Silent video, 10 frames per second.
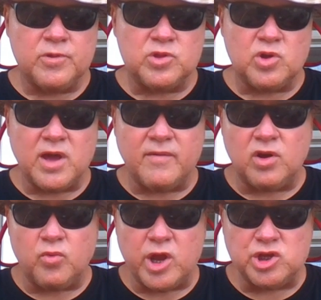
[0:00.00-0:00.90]
Started having
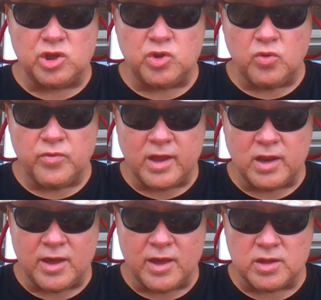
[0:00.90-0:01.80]
a raging toothache
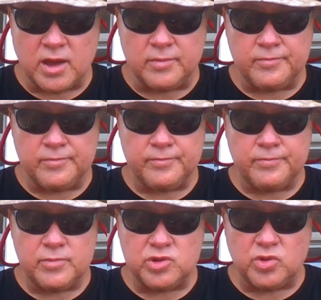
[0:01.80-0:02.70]
last night.
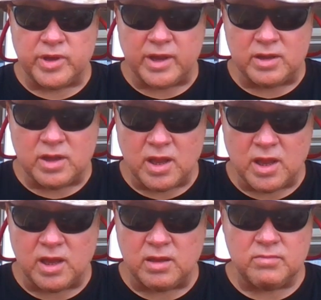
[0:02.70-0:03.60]
Still kicking
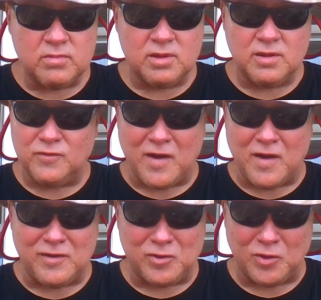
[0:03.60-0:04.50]
today. If you
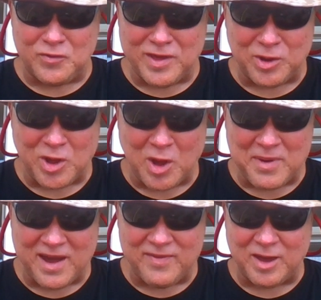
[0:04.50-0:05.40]
had a toothache, you know how
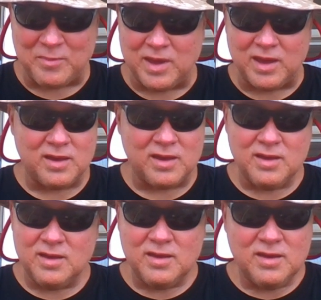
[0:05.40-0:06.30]
bad they can be.
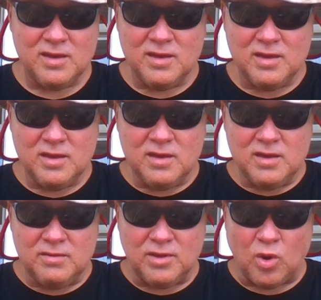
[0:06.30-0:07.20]

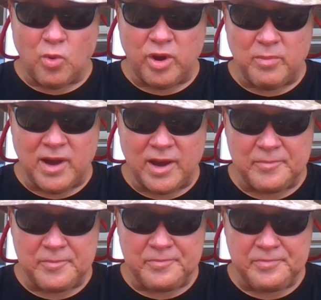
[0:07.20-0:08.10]
Not worried about it.
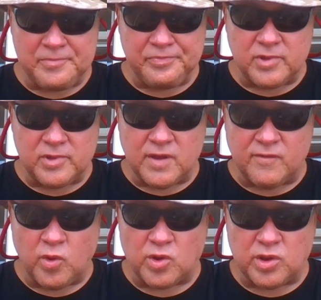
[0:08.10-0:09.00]
The
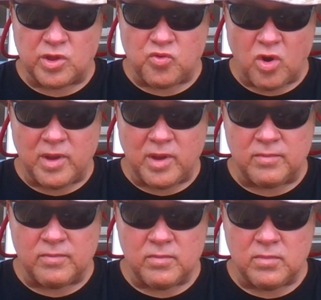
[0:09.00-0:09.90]
devil wants to destroy me.
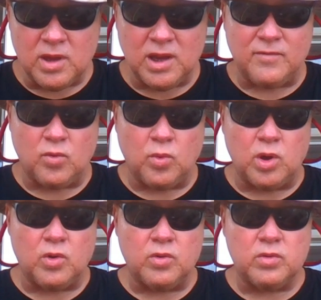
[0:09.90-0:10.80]
He never
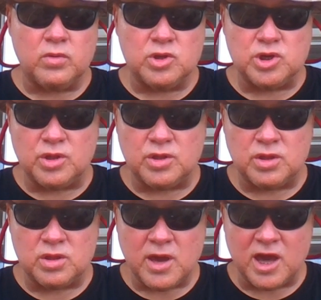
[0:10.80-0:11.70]
will.
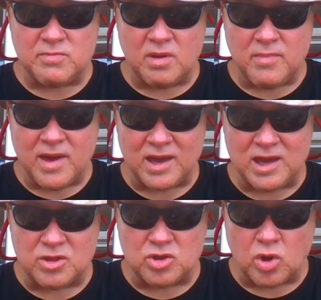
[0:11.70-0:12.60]
Jesus has my back.
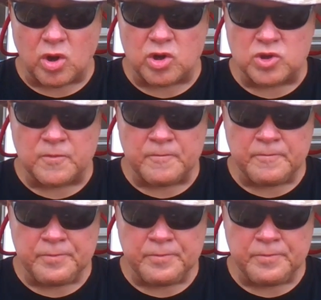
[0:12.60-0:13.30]
He's in charge.